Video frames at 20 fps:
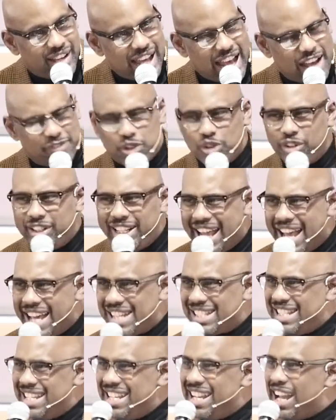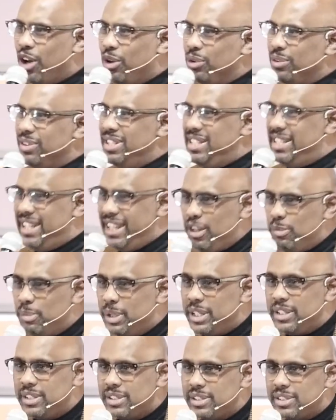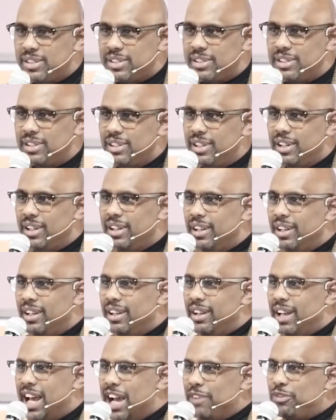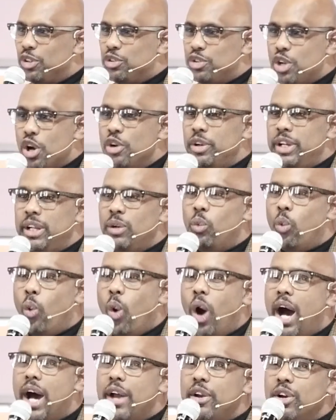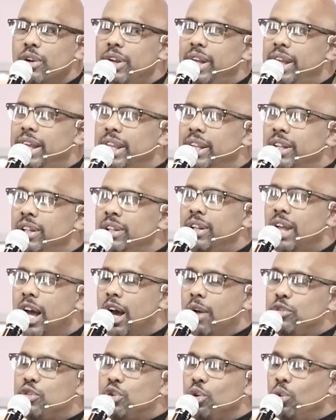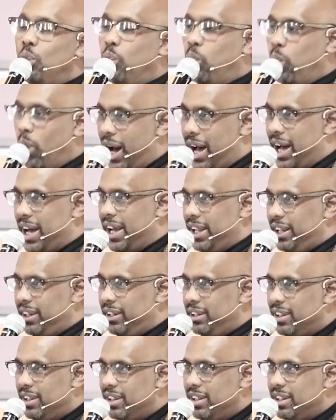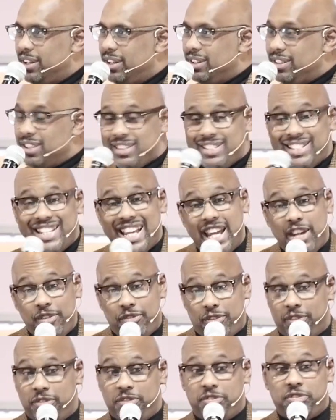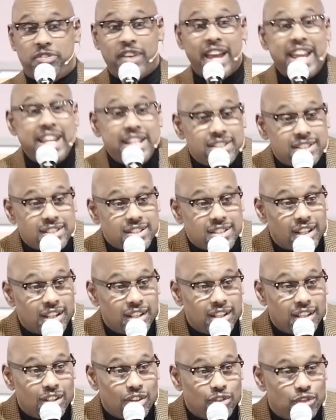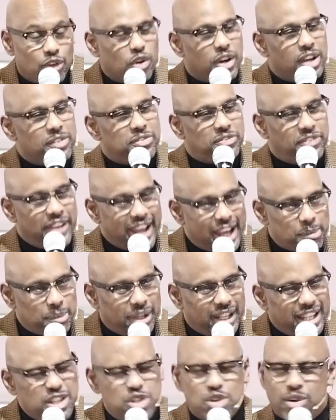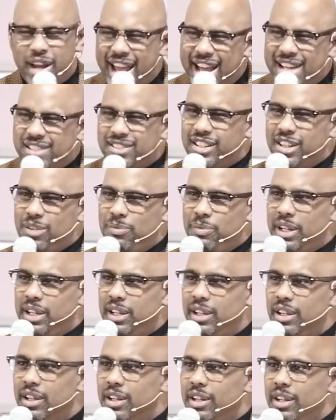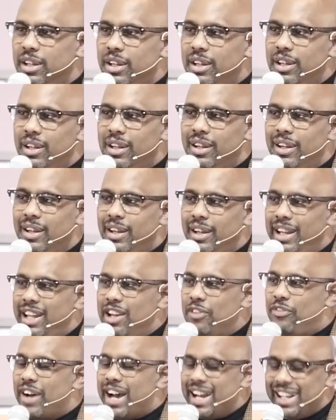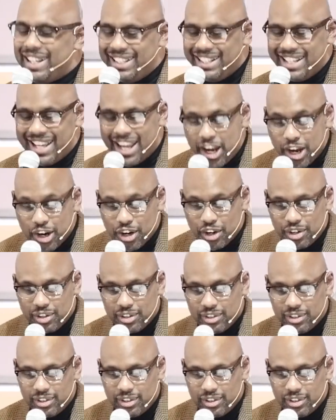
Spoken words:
After casting out demons, after turning water into wine to save face for a family, you're asking me if I care?